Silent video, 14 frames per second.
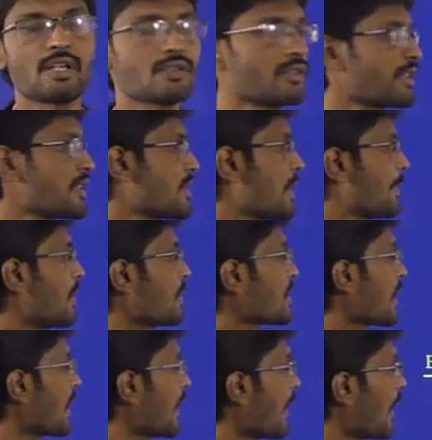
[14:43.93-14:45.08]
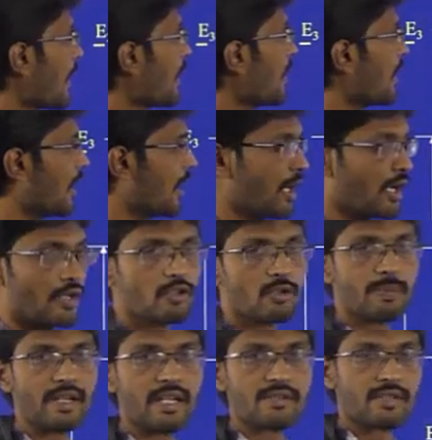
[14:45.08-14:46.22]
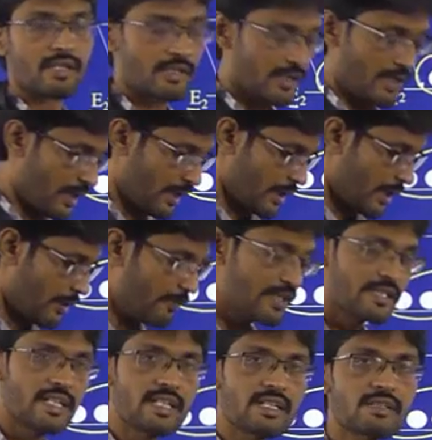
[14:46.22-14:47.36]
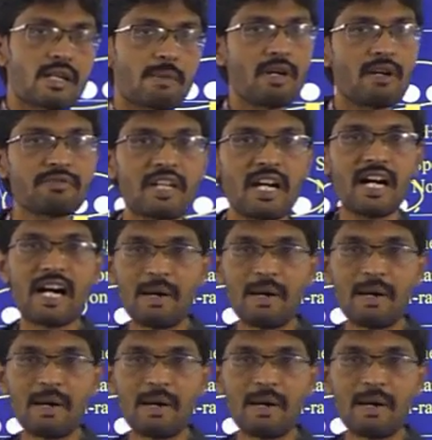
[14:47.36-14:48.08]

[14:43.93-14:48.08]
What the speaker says: So these are about ruby laser. If we see some of the